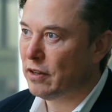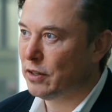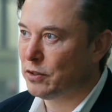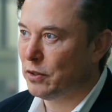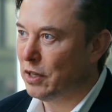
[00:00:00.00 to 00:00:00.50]

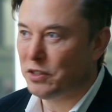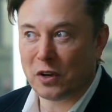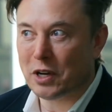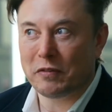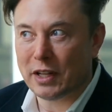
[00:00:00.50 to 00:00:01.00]
He also
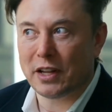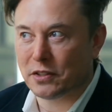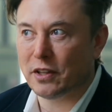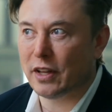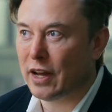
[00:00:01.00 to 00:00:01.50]
talked about
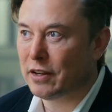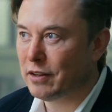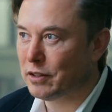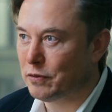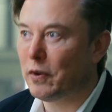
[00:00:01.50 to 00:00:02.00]
making it a
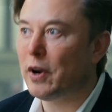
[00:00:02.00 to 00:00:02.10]
smart